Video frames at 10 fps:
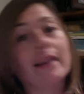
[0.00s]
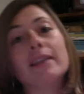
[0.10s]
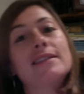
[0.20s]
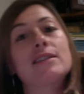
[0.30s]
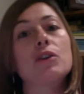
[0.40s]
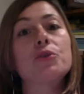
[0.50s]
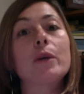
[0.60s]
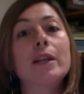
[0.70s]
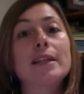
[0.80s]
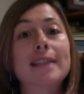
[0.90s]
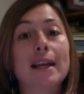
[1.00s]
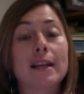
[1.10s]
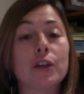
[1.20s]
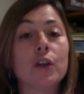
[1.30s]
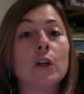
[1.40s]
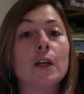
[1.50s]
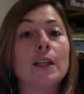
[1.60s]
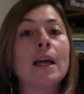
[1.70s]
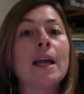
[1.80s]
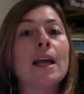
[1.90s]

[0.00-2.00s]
is not doing us any good.